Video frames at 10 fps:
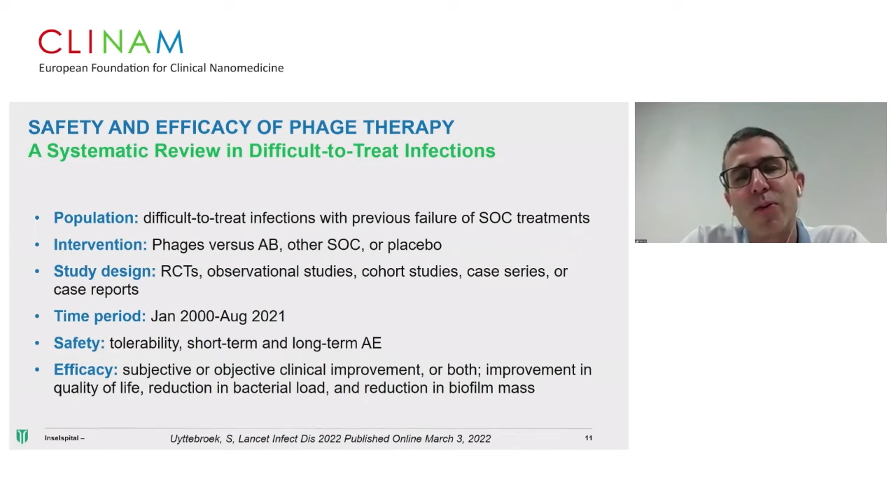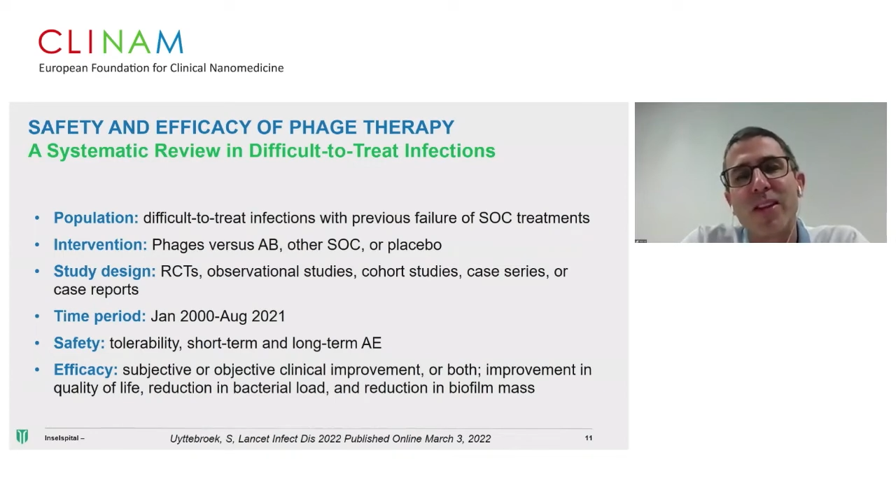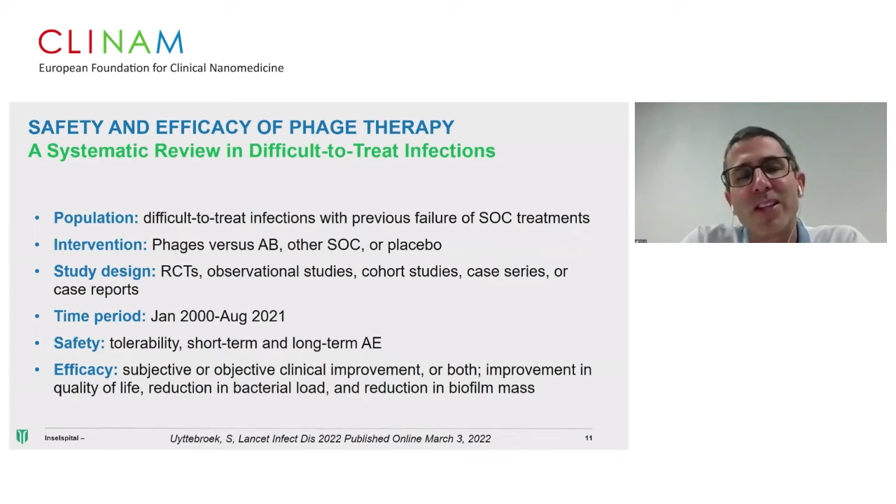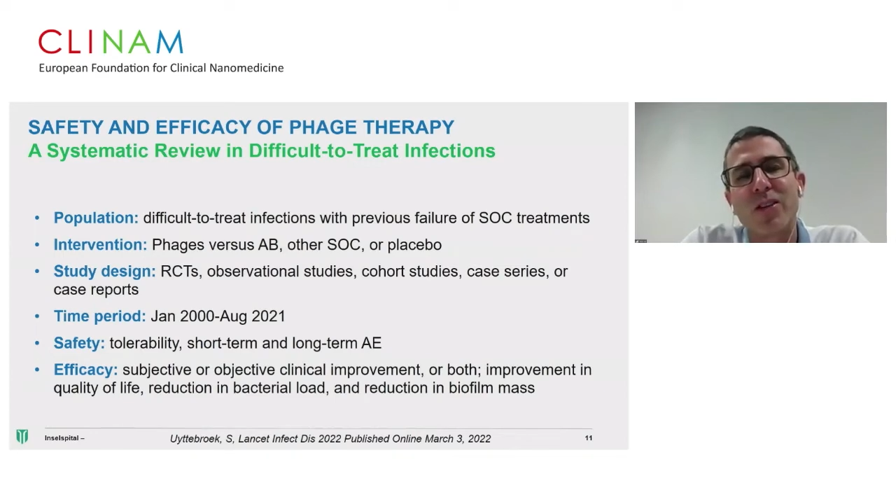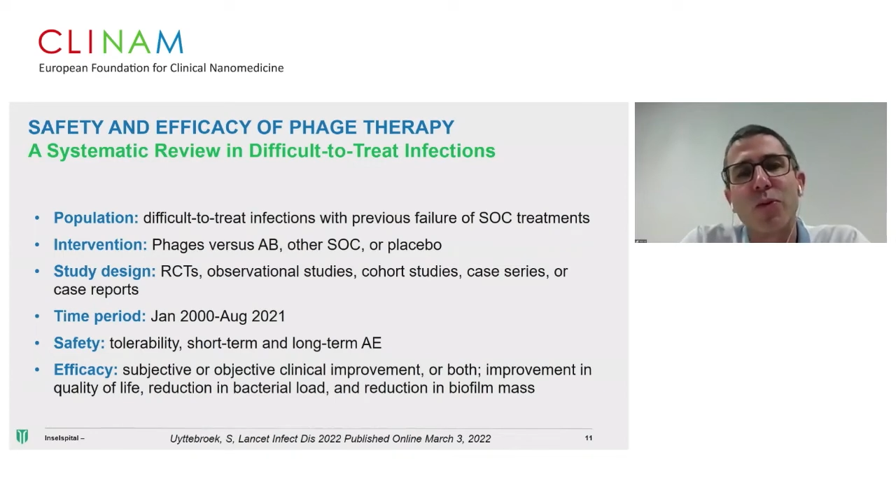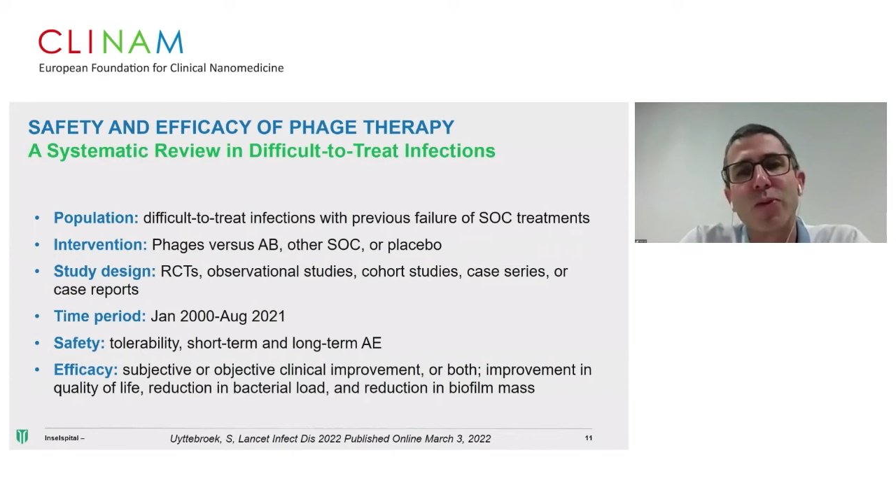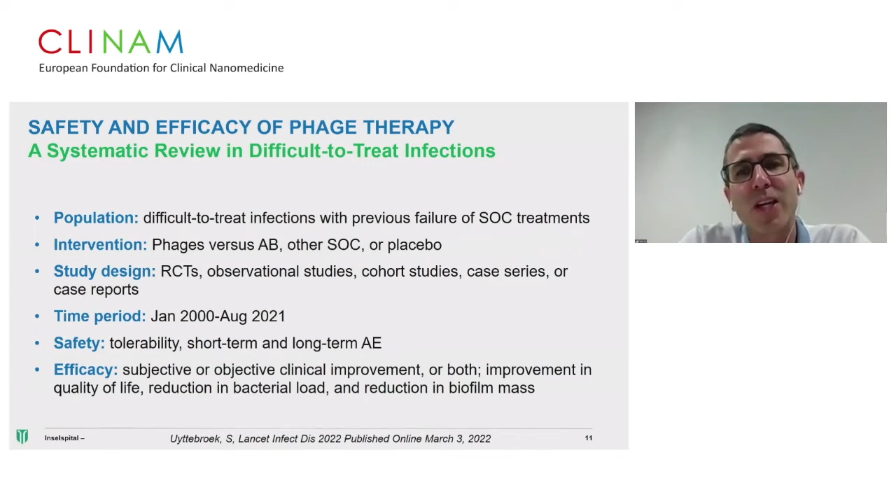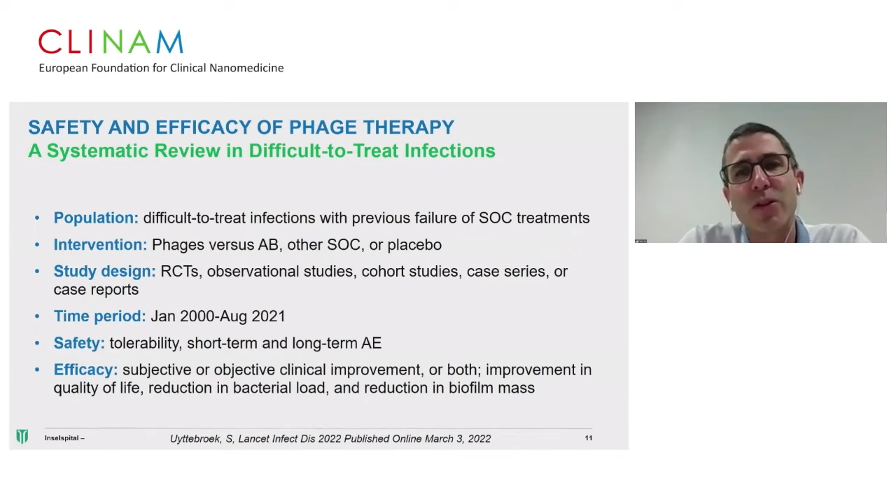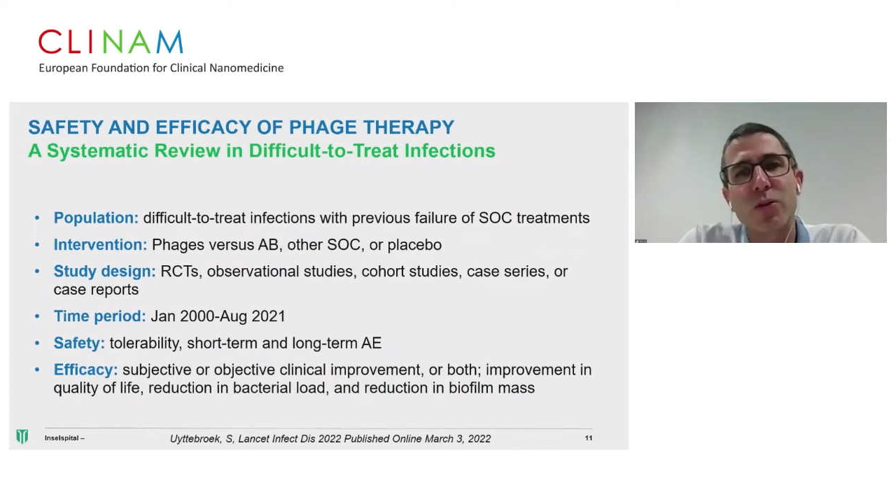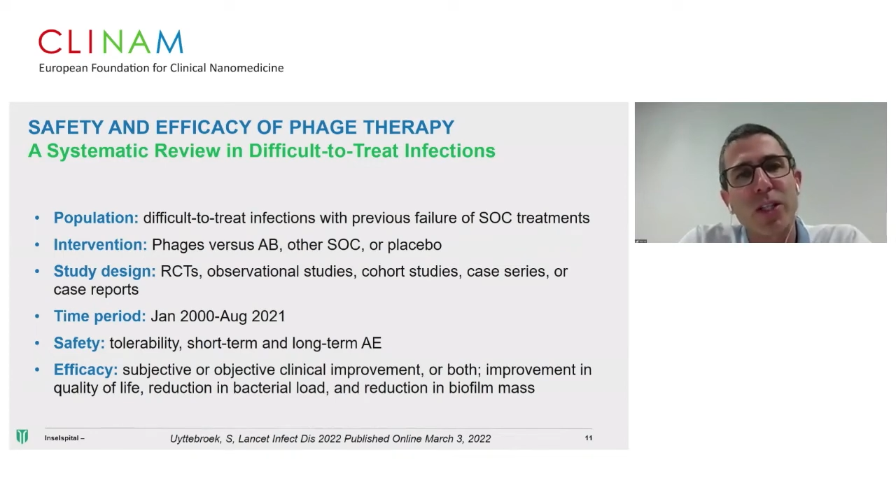standard of
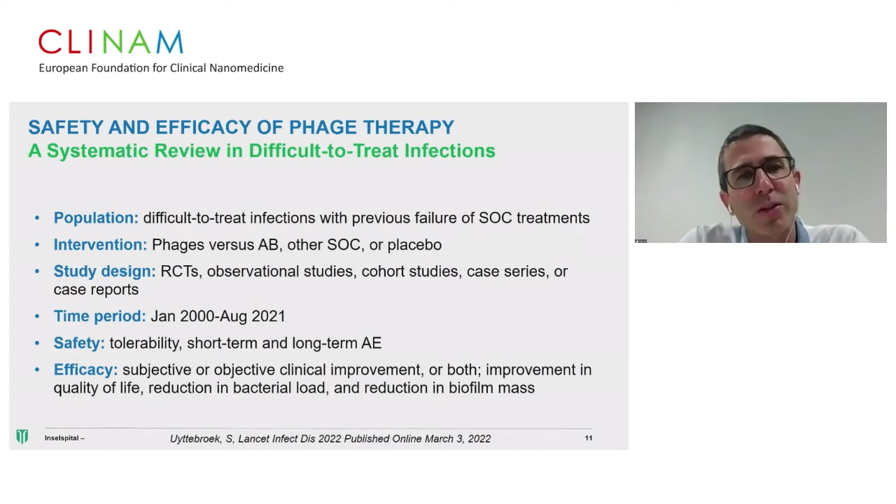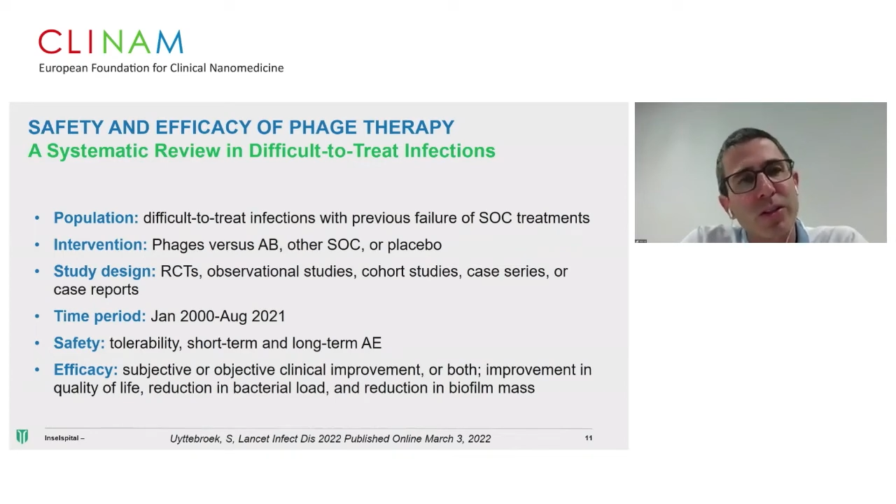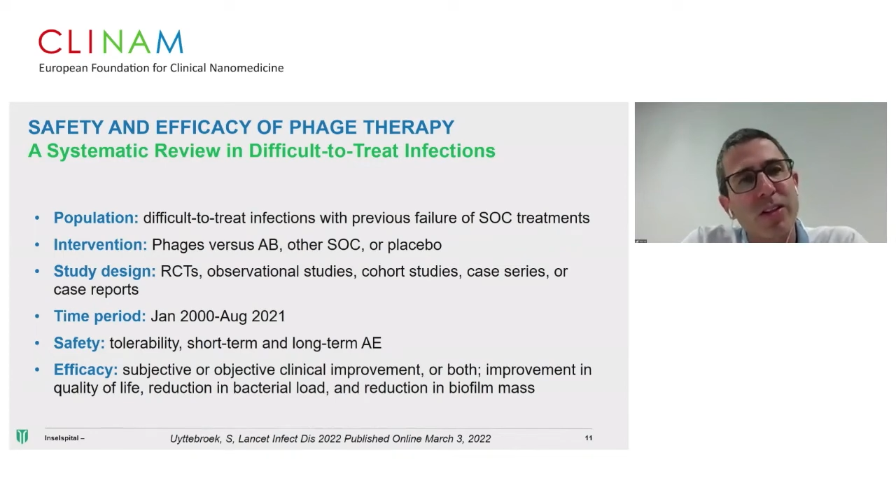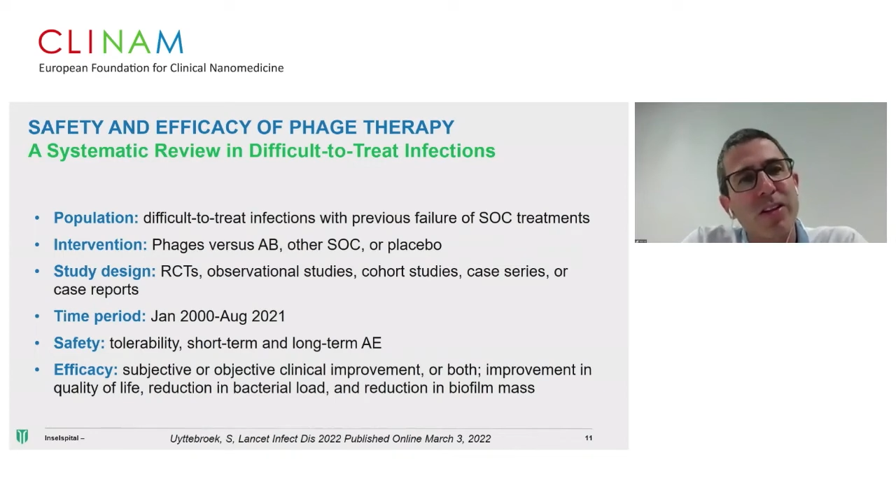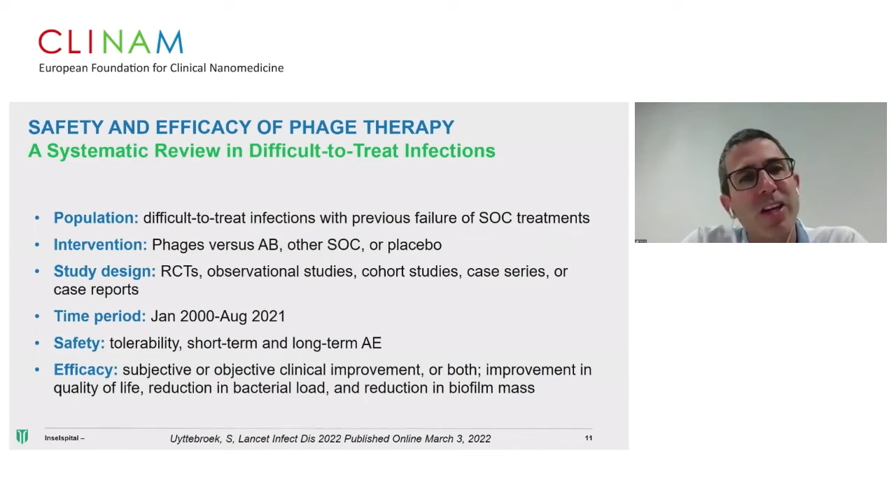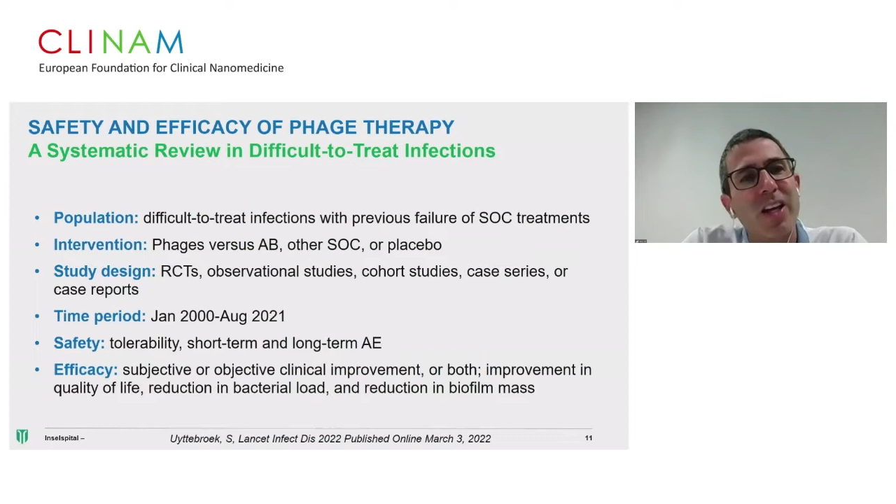care treatment